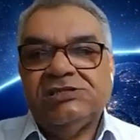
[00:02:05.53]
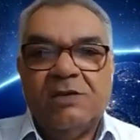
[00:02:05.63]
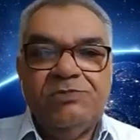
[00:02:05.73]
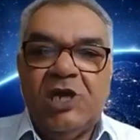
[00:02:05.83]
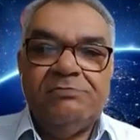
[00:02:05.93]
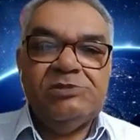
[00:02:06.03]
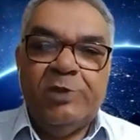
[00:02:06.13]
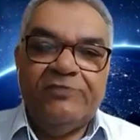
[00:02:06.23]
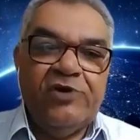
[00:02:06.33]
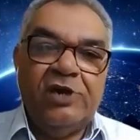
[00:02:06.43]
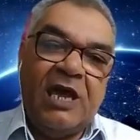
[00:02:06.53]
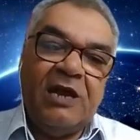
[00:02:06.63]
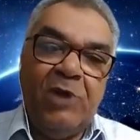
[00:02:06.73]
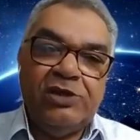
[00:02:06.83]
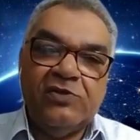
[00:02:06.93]
Sometimes we've got our
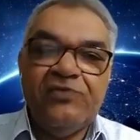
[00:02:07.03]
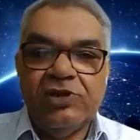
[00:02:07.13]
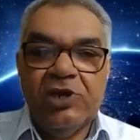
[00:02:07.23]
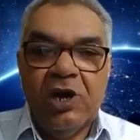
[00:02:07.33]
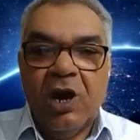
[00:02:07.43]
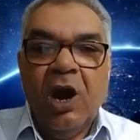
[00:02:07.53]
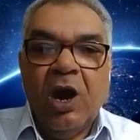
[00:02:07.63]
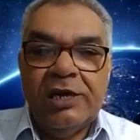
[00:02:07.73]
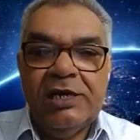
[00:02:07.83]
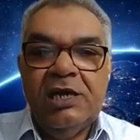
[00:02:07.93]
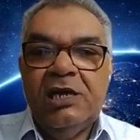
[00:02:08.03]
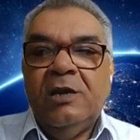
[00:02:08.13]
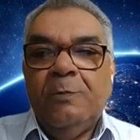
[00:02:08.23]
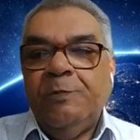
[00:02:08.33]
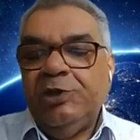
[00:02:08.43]
microphone on,
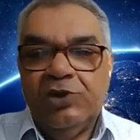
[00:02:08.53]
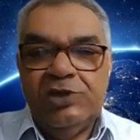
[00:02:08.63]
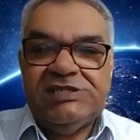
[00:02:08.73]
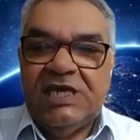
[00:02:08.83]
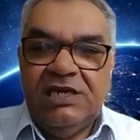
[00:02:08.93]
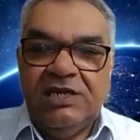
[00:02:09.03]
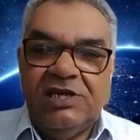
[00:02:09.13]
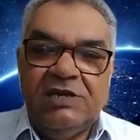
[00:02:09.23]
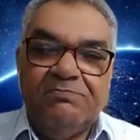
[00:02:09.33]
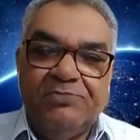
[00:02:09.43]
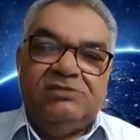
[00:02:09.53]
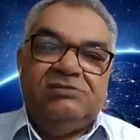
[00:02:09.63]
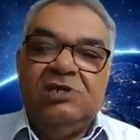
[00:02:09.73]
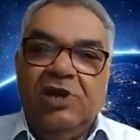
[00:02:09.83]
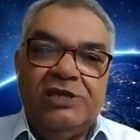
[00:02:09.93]
we don't say anything, but
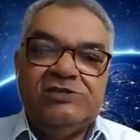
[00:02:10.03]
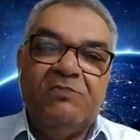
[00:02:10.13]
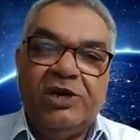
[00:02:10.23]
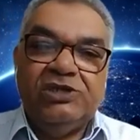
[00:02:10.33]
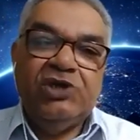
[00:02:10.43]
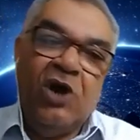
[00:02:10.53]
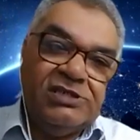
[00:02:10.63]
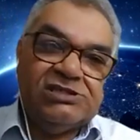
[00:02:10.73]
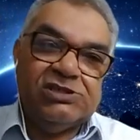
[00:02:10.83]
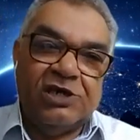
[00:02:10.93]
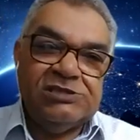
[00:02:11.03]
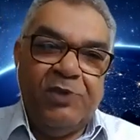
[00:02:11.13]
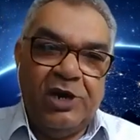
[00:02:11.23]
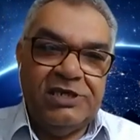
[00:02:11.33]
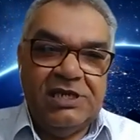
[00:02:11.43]
the likes of my dog starts
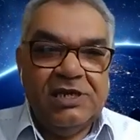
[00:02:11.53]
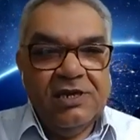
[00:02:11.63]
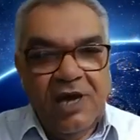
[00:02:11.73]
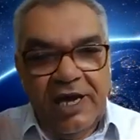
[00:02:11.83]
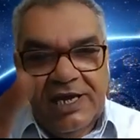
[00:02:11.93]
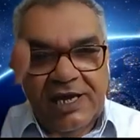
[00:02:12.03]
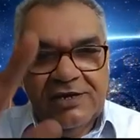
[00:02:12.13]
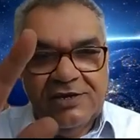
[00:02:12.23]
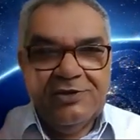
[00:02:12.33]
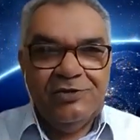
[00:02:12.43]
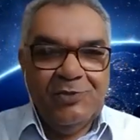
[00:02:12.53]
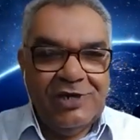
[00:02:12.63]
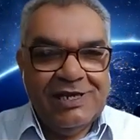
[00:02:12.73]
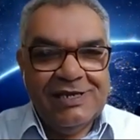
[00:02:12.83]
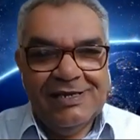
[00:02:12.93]
barking. Hiya, good
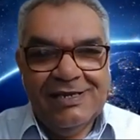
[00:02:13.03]
morning.